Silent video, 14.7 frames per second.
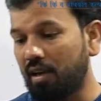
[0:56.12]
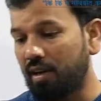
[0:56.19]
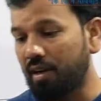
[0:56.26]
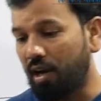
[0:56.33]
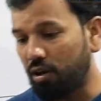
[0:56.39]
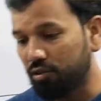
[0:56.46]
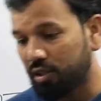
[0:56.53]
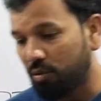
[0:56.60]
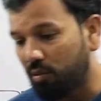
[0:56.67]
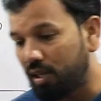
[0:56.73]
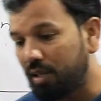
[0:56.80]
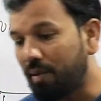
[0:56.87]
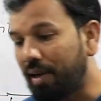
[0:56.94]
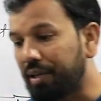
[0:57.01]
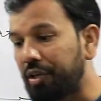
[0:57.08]
and how the
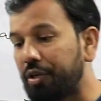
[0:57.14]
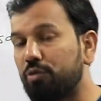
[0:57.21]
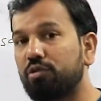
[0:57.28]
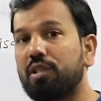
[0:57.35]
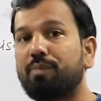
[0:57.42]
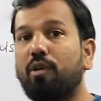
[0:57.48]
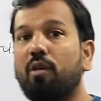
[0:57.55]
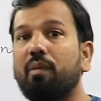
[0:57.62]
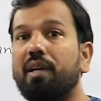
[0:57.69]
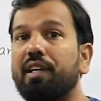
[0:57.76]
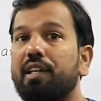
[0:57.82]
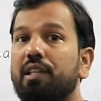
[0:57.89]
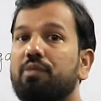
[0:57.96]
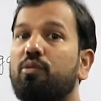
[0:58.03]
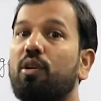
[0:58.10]
World Bank reduce the
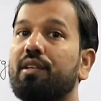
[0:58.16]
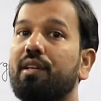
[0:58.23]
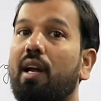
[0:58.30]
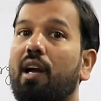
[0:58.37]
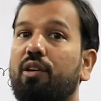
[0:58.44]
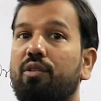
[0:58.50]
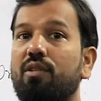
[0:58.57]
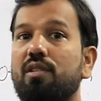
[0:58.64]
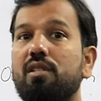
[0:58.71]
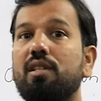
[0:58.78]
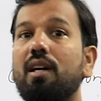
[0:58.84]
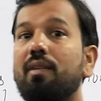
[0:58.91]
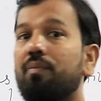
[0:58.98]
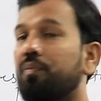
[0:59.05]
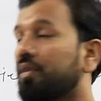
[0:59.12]
poverty across the